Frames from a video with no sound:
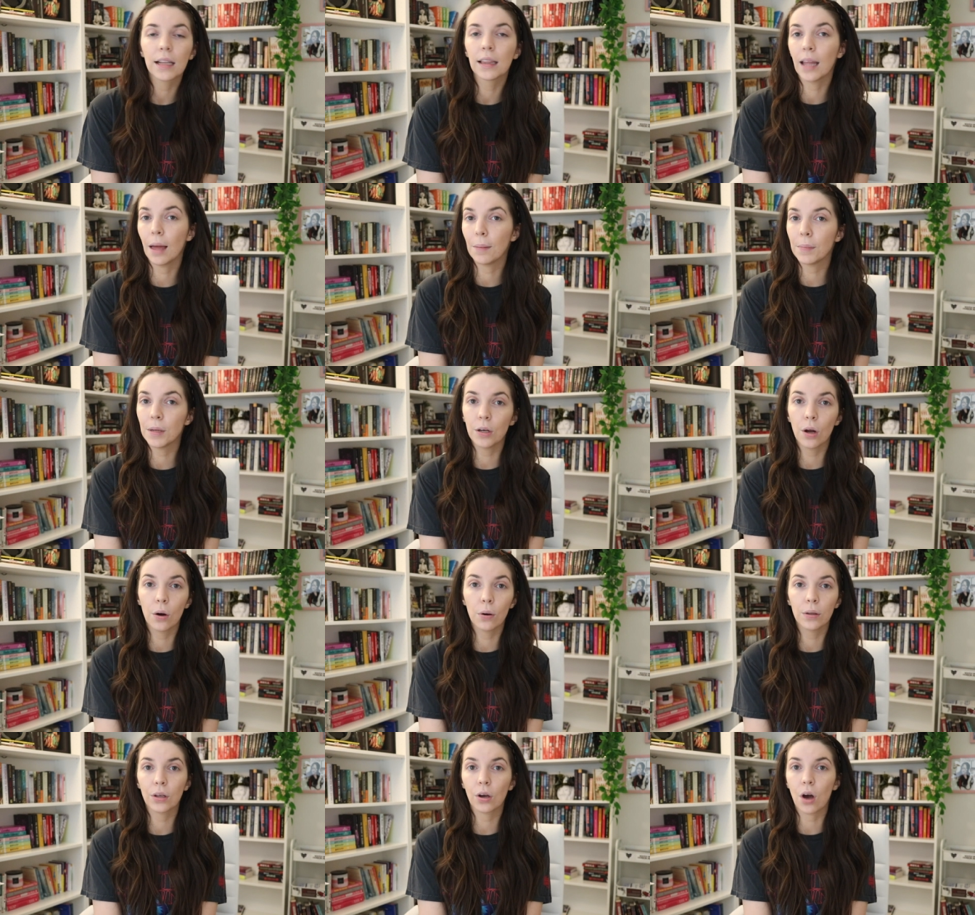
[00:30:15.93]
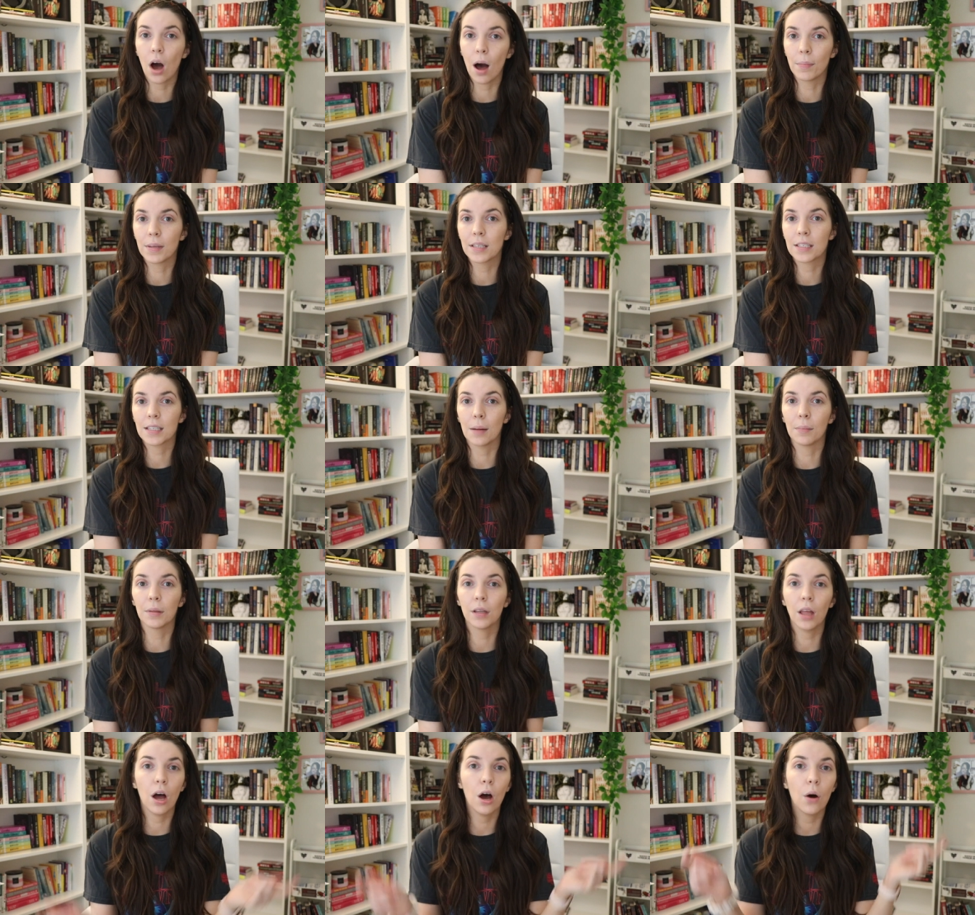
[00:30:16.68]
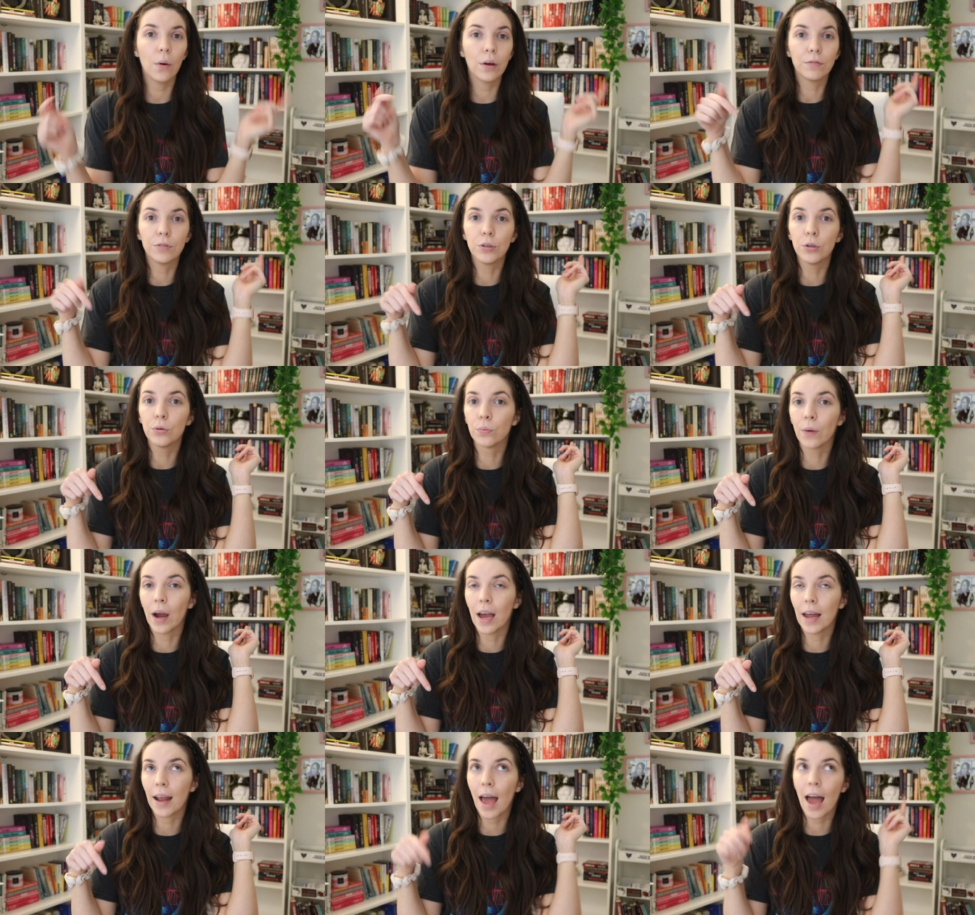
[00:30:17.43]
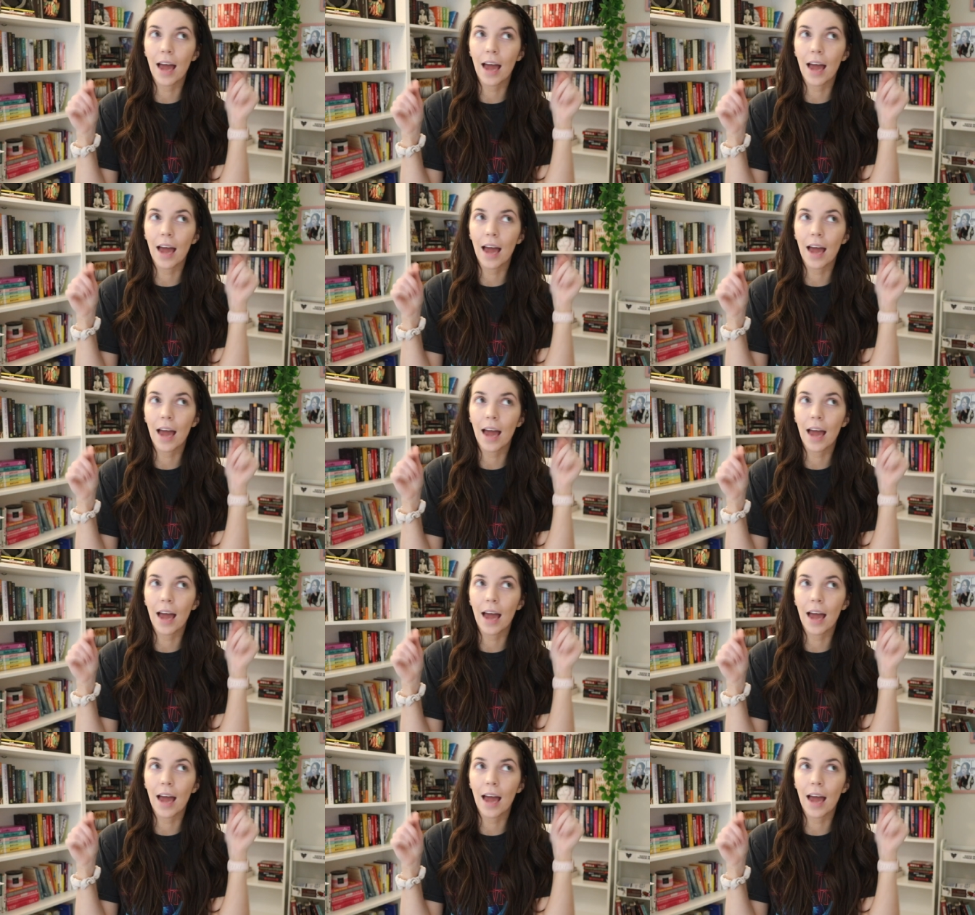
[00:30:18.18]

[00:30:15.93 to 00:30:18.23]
Let me know in the comments down below if you read